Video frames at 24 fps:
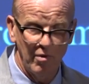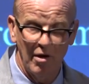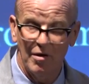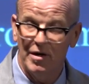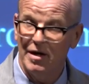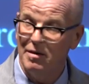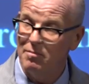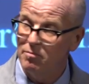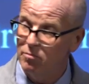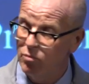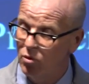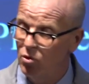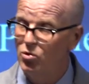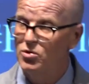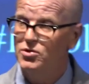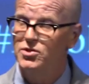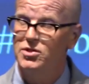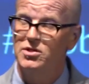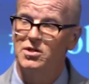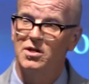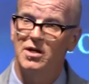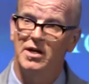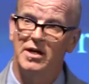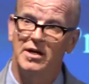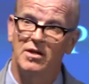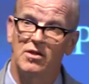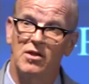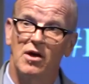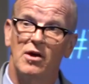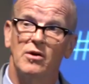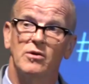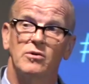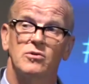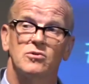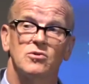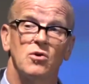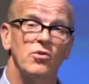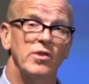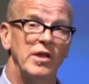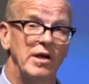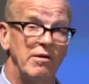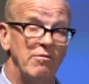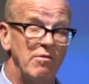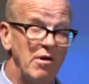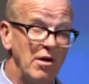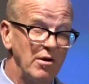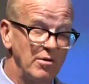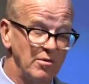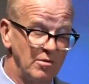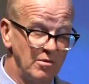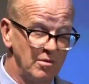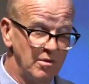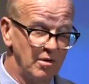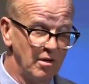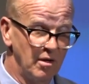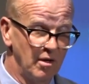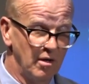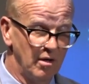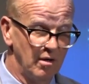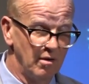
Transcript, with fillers: but importantly, those on their own